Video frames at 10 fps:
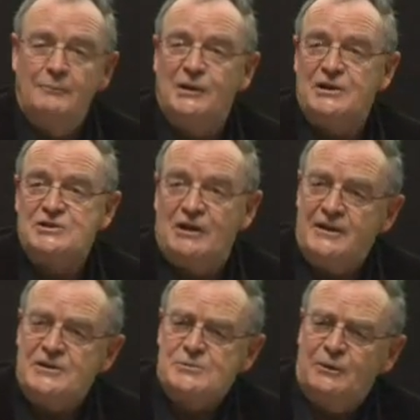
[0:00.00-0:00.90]
British
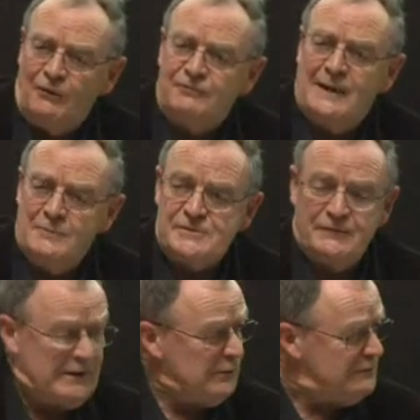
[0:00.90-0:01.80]
scientists were not famous
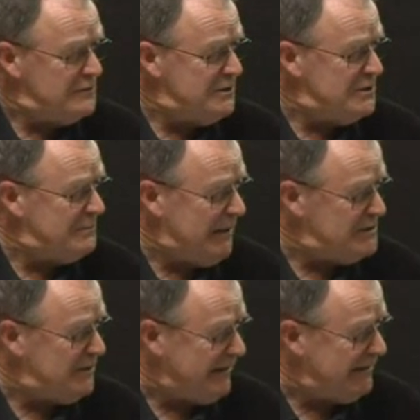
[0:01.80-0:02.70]
for their interest in
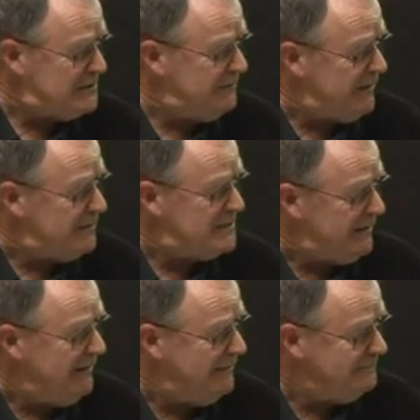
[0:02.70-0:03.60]
space. I think that's fair to
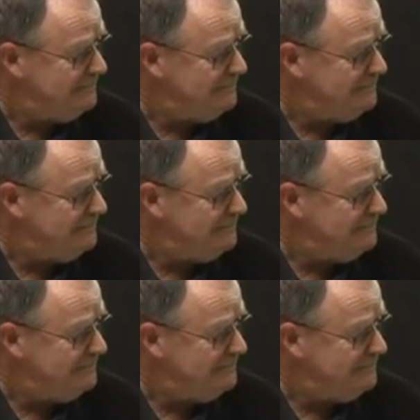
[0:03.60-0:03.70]
say.